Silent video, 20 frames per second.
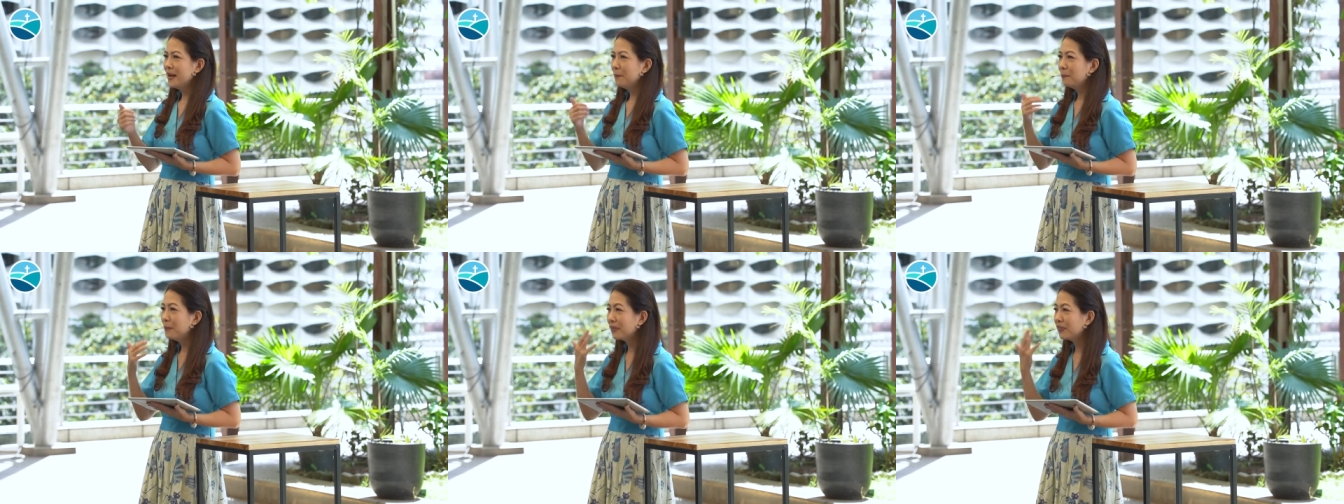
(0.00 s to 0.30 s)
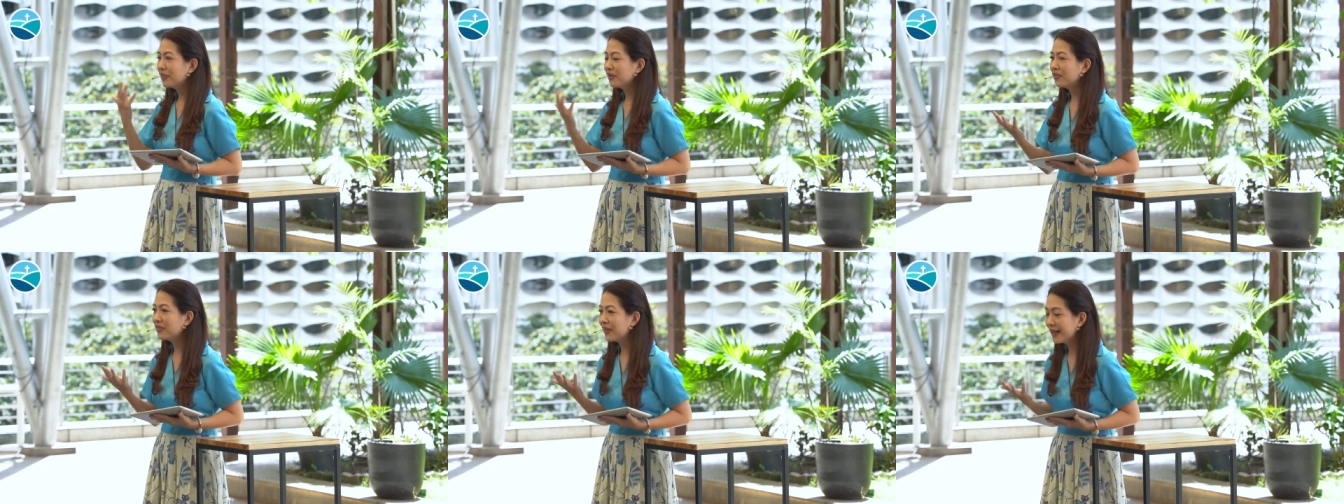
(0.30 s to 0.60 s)

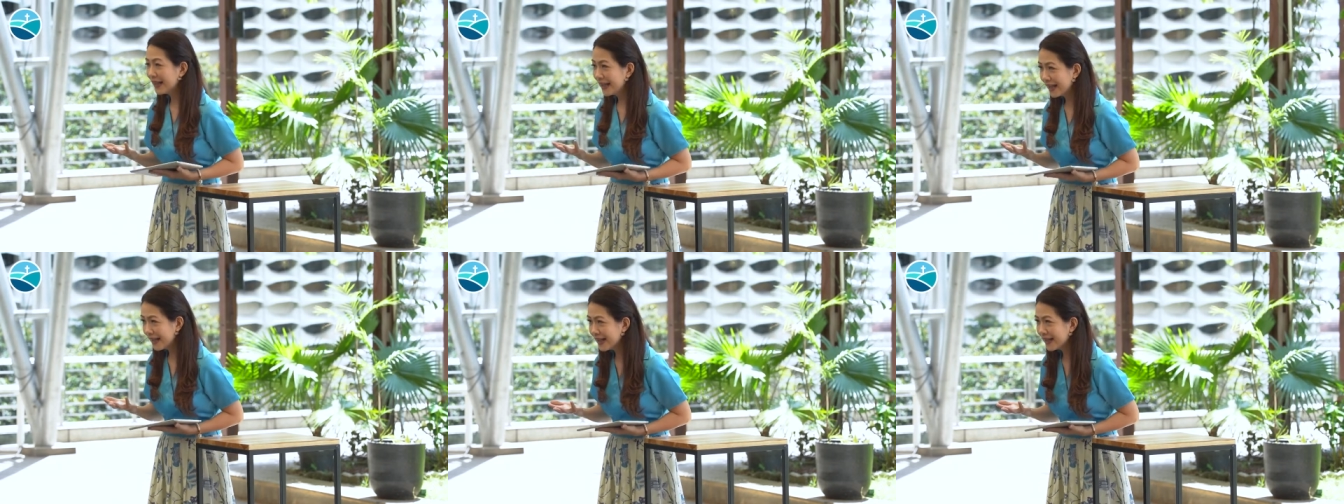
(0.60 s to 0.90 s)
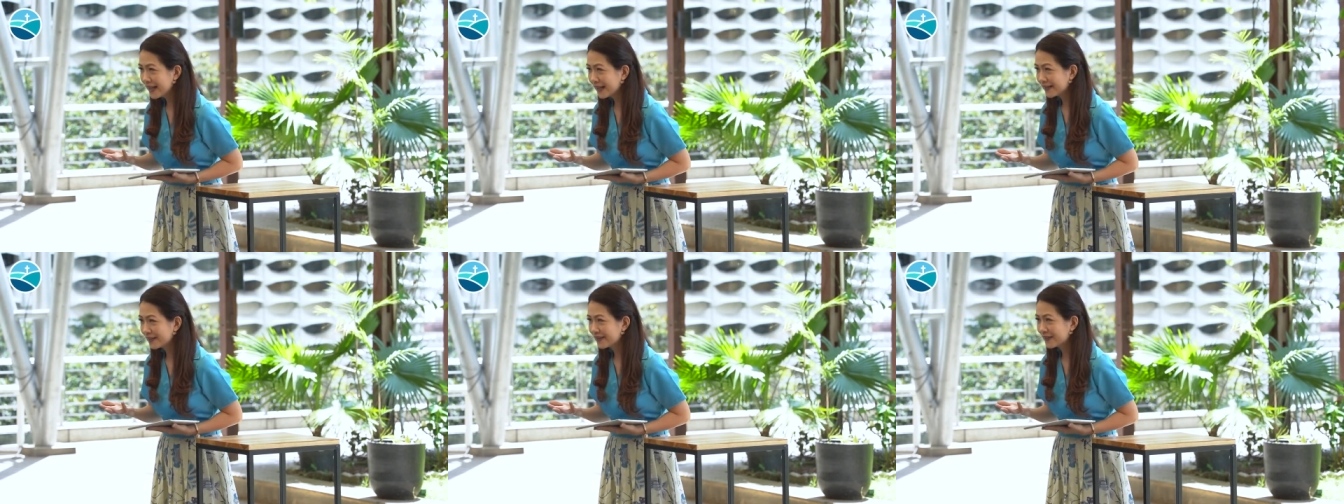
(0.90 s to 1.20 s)
But the thing
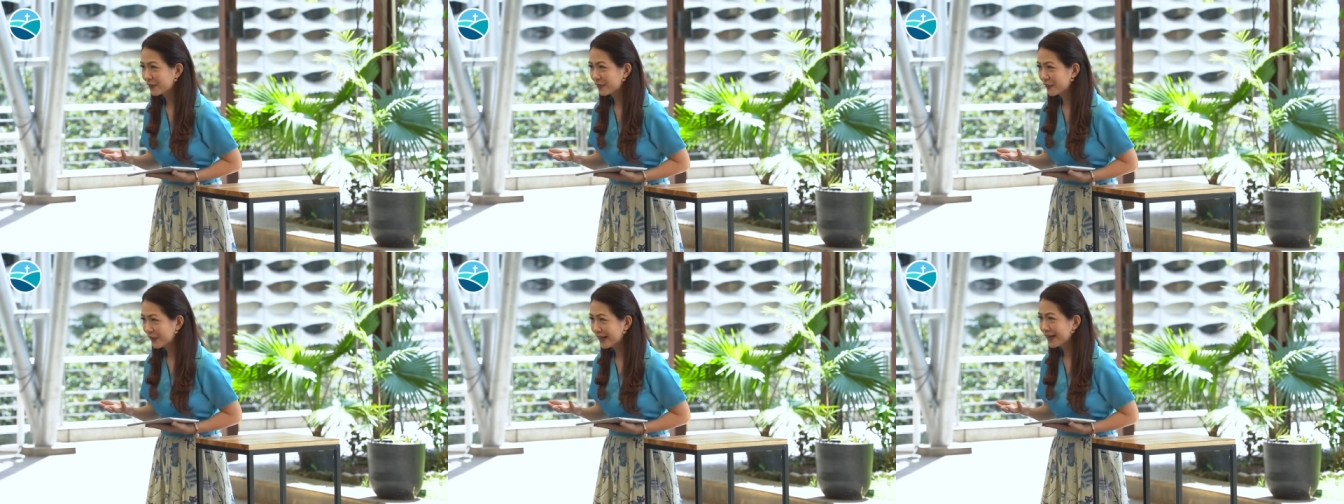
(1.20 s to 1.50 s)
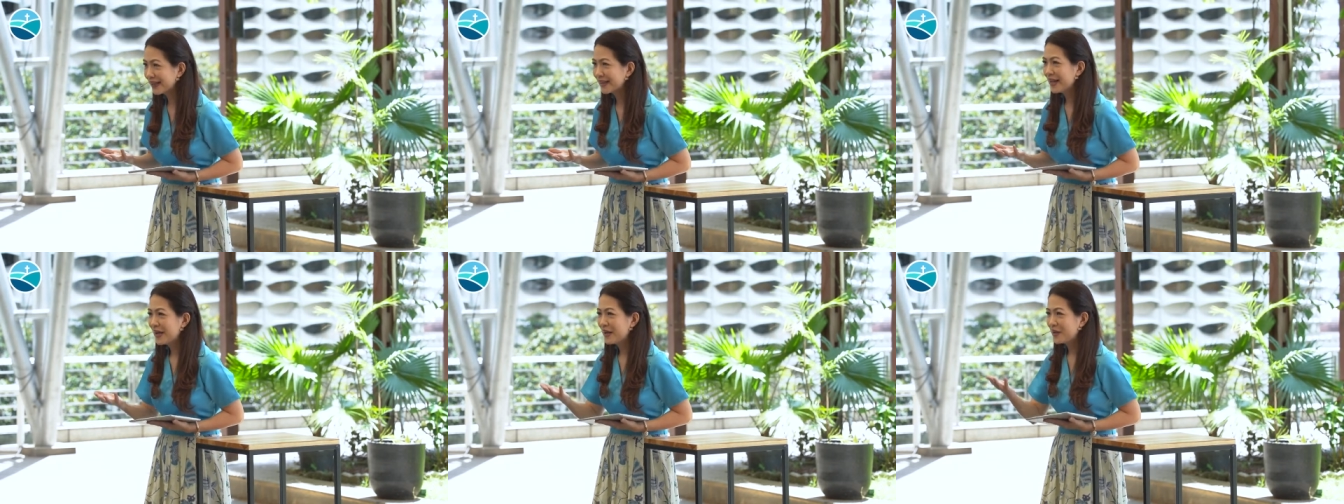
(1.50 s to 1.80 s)
is,
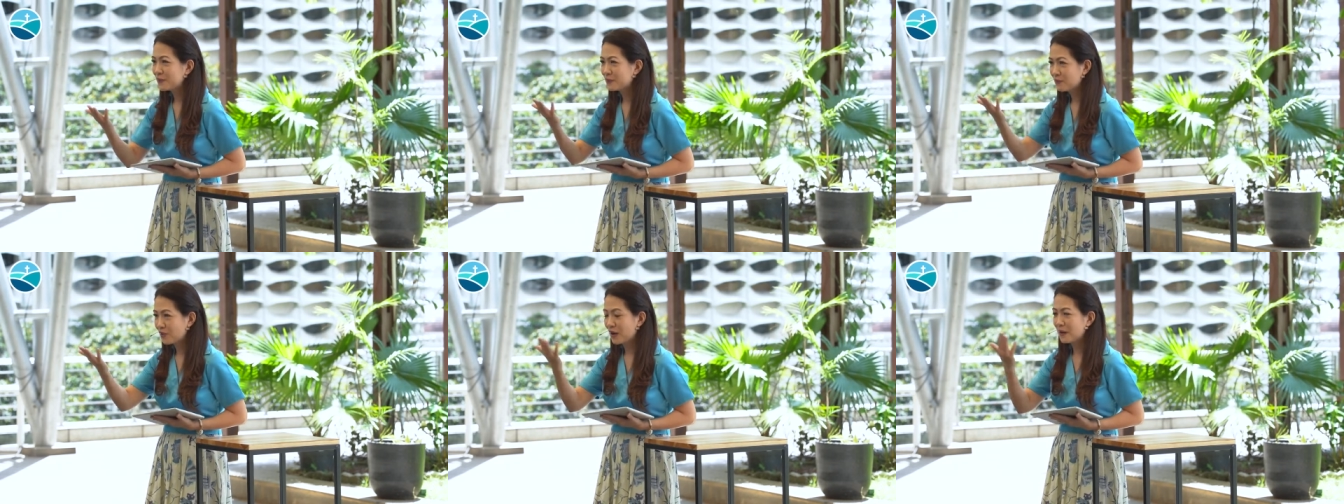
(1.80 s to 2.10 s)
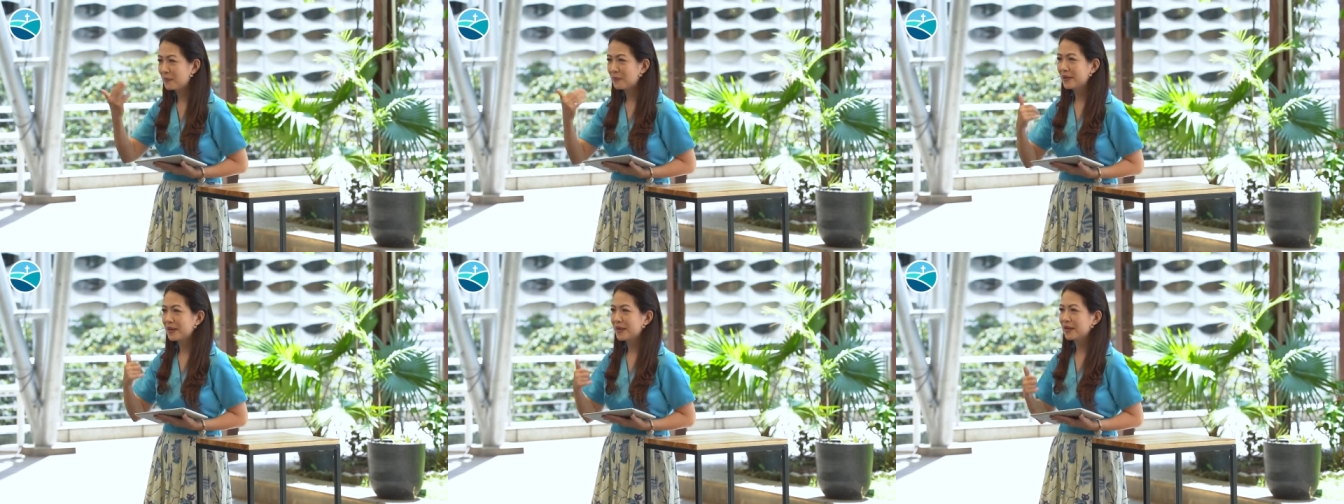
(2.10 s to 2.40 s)
right?
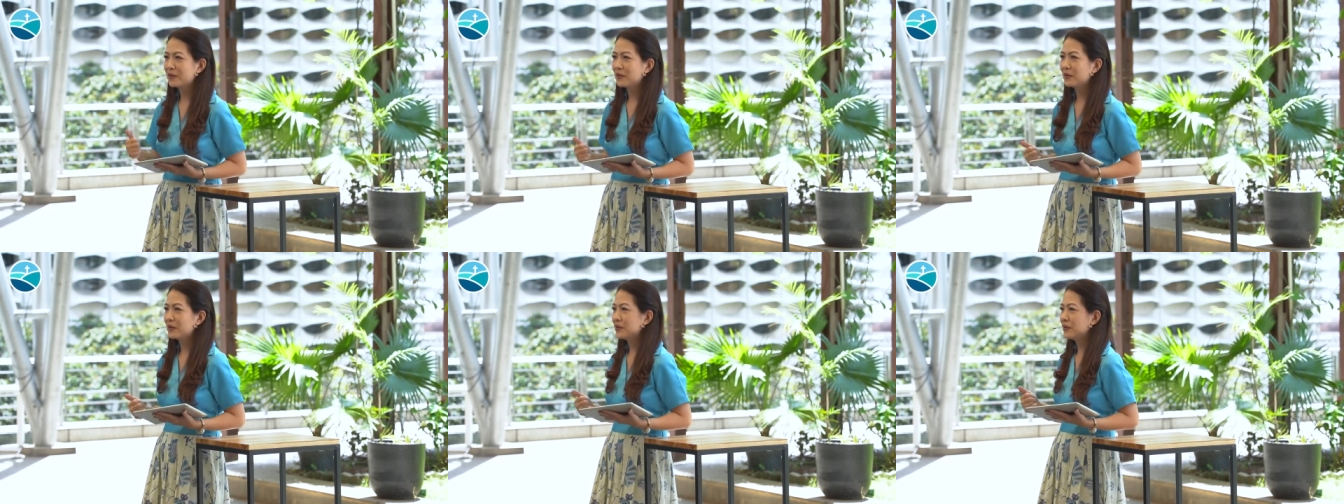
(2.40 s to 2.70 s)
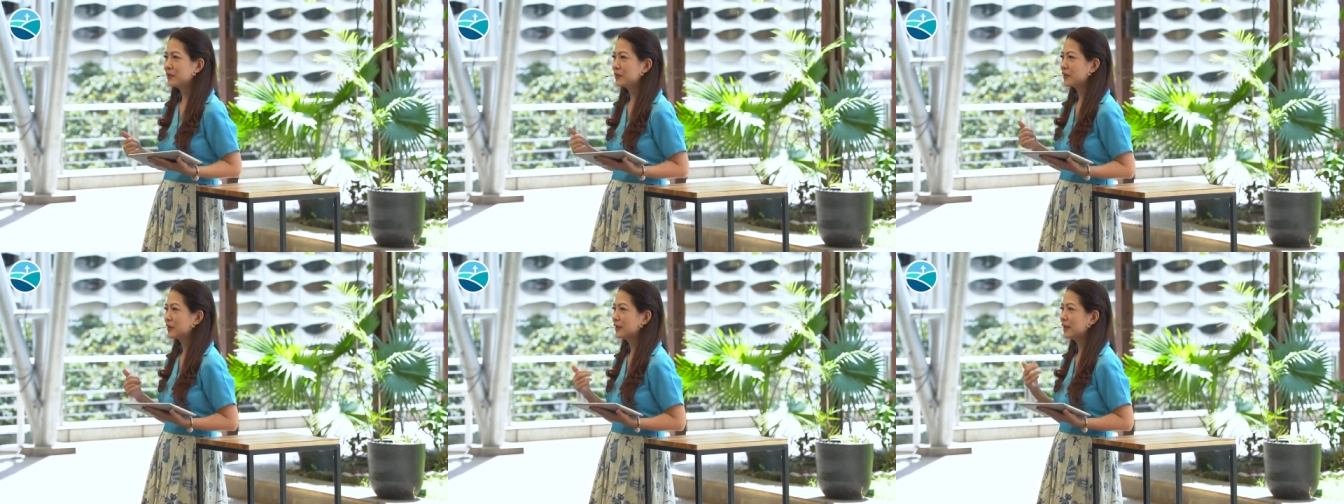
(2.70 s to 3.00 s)
Probably you,
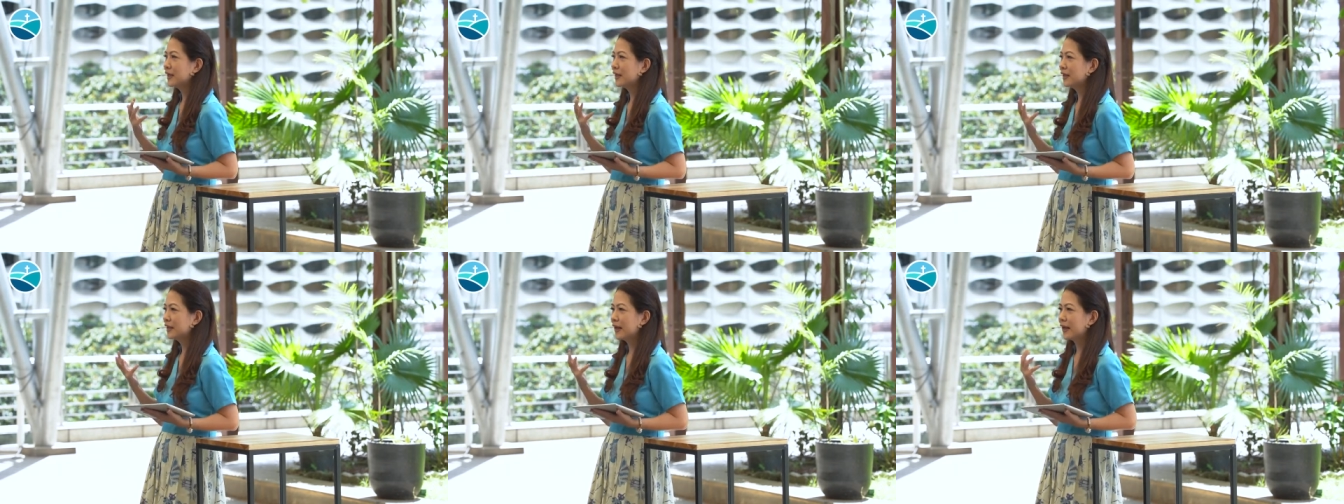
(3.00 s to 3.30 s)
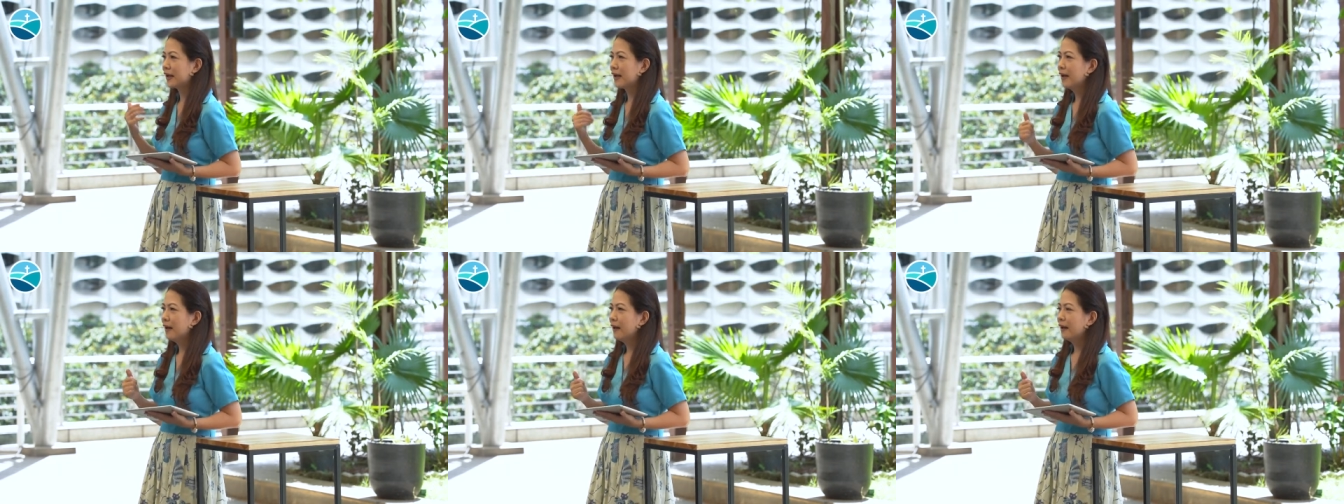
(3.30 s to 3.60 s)
you are
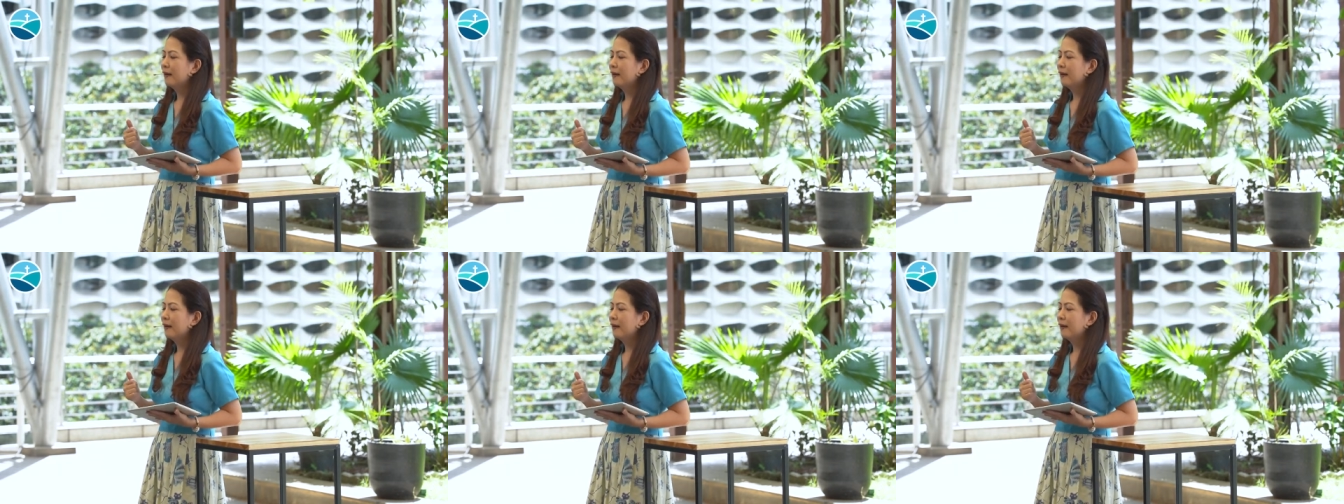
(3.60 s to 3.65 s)
thinking,